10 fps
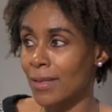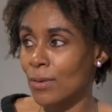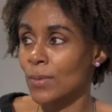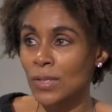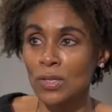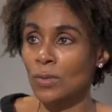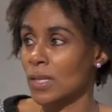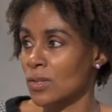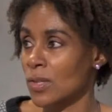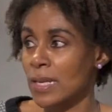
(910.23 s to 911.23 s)
there was no
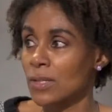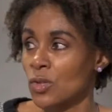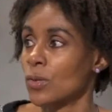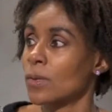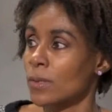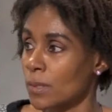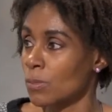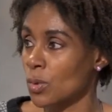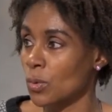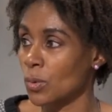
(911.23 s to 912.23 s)
such thing as journalism
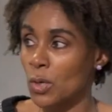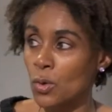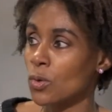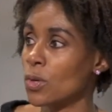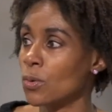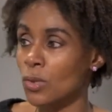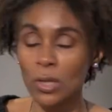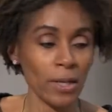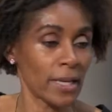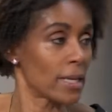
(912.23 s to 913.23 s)
school. You, you took an